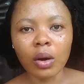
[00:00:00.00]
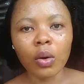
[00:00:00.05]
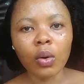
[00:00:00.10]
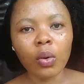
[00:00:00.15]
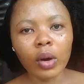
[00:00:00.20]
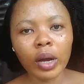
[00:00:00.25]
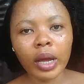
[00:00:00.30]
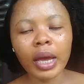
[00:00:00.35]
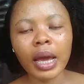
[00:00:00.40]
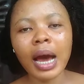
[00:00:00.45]

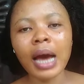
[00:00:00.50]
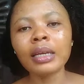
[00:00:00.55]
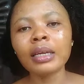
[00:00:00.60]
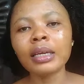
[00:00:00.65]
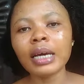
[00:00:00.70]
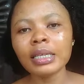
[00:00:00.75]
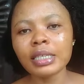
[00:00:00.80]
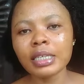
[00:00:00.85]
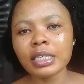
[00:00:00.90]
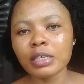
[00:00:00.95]
Okay, and
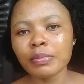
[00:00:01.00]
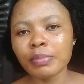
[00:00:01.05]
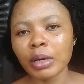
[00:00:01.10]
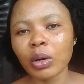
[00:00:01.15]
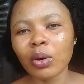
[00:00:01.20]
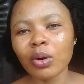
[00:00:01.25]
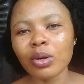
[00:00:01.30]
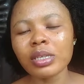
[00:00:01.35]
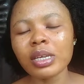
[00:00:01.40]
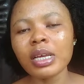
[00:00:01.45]
that is
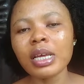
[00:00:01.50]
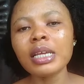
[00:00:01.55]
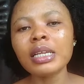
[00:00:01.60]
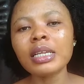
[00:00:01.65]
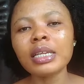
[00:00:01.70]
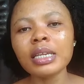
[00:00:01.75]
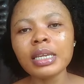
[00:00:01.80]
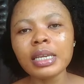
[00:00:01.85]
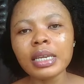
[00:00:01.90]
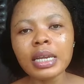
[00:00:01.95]
because it
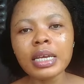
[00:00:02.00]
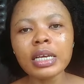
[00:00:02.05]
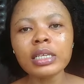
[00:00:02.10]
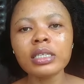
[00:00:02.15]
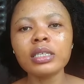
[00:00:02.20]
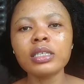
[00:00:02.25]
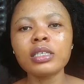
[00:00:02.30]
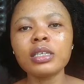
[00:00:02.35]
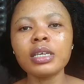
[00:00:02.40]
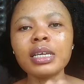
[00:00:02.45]

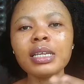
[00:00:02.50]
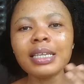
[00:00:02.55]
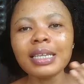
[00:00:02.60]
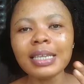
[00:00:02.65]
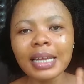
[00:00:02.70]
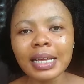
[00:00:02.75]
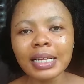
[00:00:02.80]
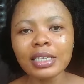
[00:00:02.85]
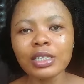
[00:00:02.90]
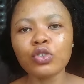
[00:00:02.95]
needs
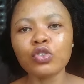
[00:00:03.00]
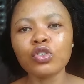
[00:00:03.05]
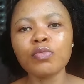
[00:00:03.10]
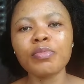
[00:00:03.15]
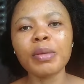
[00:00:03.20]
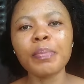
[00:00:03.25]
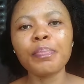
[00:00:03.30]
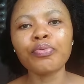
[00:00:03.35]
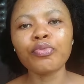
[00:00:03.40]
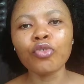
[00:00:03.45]
to
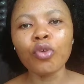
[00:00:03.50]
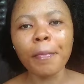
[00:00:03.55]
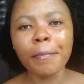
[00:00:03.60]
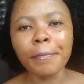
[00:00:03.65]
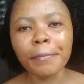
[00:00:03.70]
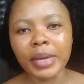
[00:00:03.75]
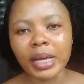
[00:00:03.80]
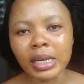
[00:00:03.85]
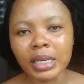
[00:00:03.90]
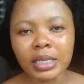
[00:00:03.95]
be pro
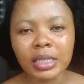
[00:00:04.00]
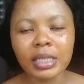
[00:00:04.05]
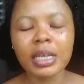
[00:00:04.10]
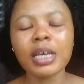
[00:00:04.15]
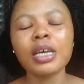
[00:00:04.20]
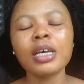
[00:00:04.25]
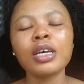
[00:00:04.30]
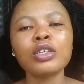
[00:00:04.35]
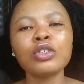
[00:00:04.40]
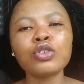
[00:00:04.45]
mixed,
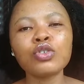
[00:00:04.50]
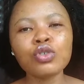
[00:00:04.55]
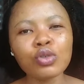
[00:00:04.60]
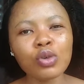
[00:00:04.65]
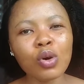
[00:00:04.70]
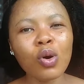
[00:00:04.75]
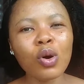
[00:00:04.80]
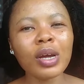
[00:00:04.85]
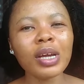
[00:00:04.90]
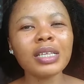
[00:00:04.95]

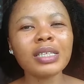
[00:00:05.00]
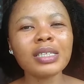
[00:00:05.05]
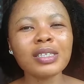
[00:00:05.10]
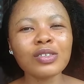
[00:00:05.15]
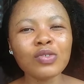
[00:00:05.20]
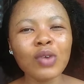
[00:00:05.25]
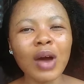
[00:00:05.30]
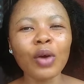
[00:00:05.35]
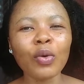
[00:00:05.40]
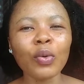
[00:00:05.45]
so
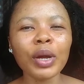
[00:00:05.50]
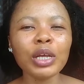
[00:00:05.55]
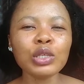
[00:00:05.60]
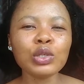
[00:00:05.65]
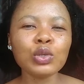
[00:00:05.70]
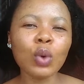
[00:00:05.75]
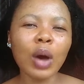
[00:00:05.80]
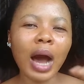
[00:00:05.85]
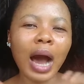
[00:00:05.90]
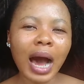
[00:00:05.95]
you are going
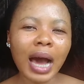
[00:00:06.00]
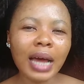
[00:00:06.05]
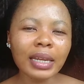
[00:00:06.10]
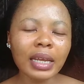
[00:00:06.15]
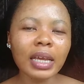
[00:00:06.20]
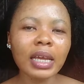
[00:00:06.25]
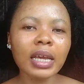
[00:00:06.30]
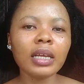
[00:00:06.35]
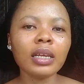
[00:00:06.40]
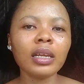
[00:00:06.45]
to add
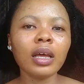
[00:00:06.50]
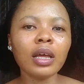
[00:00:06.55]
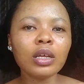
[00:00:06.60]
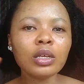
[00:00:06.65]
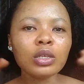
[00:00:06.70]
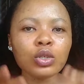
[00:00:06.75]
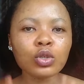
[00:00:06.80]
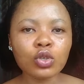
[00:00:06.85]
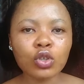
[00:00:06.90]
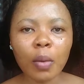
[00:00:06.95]
in
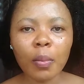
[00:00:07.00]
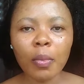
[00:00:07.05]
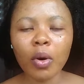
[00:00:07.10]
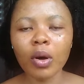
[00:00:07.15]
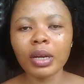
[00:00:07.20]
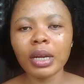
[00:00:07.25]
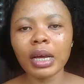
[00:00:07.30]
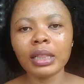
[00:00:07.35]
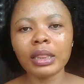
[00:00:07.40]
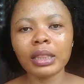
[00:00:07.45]
some
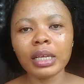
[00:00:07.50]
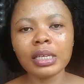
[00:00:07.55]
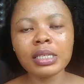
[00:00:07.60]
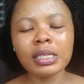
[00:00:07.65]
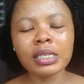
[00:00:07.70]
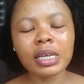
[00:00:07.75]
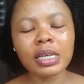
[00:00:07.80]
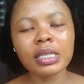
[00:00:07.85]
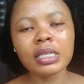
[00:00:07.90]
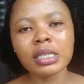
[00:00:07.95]
other things
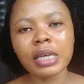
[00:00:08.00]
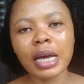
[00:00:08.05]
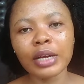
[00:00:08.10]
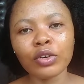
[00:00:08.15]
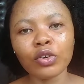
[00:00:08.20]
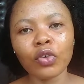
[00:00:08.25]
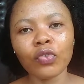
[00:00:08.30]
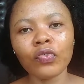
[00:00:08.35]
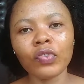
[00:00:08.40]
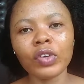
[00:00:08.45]
inside
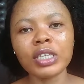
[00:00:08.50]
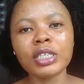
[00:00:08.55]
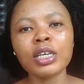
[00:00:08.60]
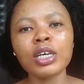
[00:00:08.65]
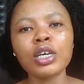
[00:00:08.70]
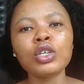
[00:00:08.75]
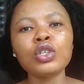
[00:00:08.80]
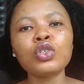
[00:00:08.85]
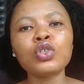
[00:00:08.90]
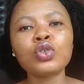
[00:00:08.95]
of it
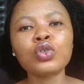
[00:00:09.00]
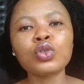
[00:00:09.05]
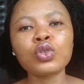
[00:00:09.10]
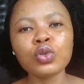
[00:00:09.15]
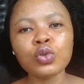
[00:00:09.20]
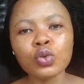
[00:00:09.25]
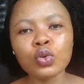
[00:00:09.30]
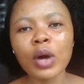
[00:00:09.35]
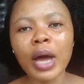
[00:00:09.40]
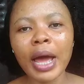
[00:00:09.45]

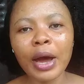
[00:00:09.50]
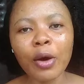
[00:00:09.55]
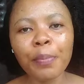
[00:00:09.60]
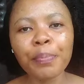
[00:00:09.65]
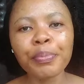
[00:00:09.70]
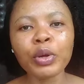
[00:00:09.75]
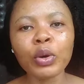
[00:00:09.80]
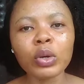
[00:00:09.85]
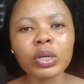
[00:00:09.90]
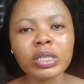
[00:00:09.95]
to help
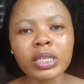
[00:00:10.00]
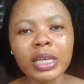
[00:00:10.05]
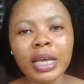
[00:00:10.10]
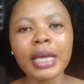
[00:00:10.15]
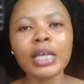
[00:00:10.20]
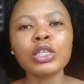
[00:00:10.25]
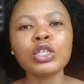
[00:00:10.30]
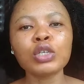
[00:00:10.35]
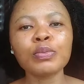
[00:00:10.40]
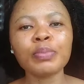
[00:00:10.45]
your
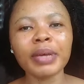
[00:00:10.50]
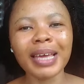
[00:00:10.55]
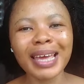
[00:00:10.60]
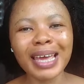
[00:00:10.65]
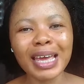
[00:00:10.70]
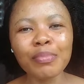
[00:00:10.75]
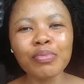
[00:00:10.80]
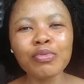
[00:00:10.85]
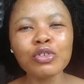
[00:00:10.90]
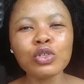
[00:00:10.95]
skin to be
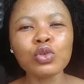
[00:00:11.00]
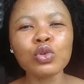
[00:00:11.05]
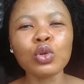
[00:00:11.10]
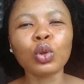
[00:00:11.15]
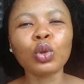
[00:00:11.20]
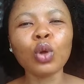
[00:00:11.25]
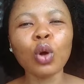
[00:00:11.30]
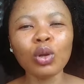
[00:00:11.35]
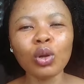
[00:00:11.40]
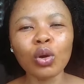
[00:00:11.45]
able to
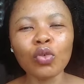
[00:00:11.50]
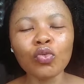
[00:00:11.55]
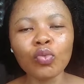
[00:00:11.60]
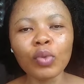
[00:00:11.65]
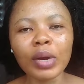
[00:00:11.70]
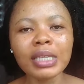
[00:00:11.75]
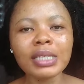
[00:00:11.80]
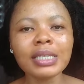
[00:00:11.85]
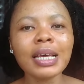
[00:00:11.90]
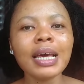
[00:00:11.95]

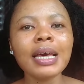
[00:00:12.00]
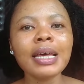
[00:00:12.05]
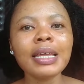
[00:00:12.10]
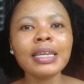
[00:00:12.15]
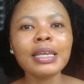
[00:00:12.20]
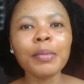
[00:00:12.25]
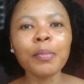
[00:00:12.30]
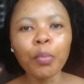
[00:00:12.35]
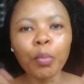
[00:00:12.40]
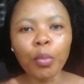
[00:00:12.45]
tolerate
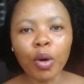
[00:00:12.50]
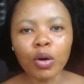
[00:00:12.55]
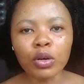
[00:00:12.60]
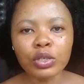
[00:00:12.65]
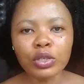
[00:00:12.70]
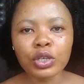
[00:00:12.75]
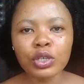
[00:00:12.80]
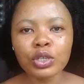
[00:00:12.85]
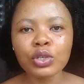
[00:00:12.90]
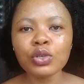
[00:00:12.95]
the
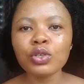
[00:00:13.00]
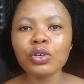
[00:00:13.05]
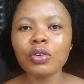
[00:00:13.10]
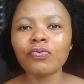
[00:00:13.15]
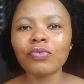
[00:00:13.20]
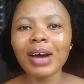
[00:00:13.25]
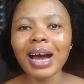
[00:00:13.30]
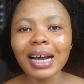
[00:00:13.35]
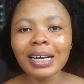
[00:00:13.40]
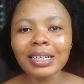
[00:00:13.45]
multitude of
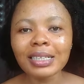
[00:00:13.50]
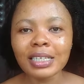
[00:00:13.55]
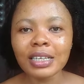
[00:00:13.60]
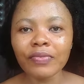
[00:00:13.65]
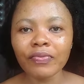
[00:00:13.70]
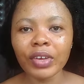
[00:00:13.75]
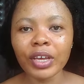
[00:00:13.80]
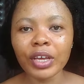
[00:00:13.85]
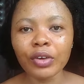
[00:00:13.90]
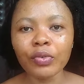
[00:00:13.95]
active
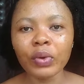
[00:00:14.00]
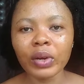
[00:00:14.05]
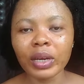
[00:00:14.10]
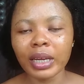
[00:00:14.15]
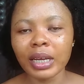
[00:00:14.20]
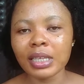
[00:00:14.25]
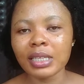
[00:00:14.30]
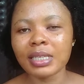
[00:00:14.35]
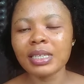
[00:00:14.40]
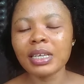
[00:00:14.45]

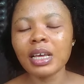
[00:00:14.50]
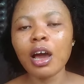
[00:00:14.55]
ingredients